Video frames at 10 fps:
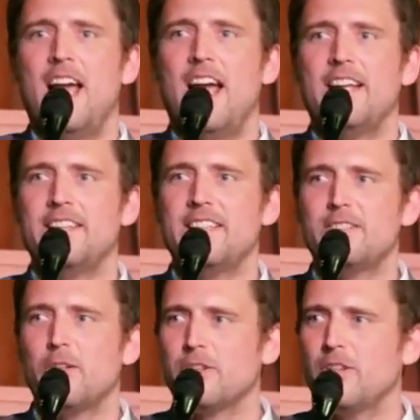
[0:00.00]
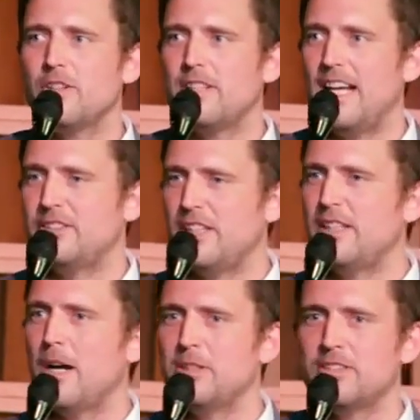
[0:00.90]
and then the social, the
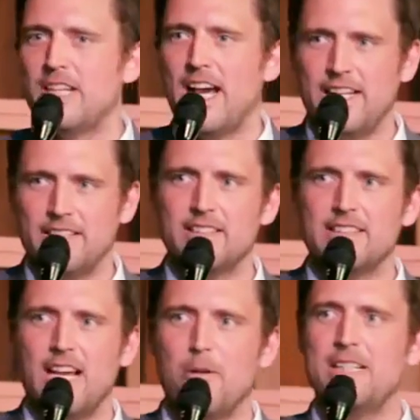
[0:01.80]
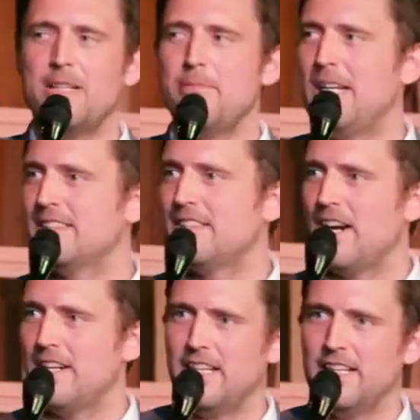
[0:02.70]
SJWs got, got wind of me and started
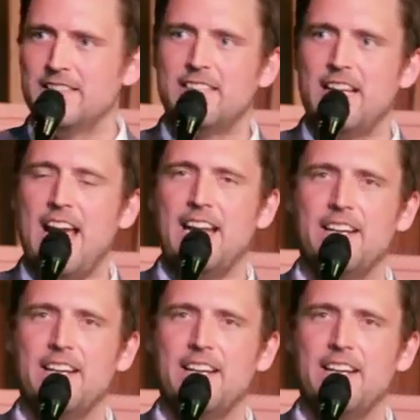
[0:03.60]
getting sad.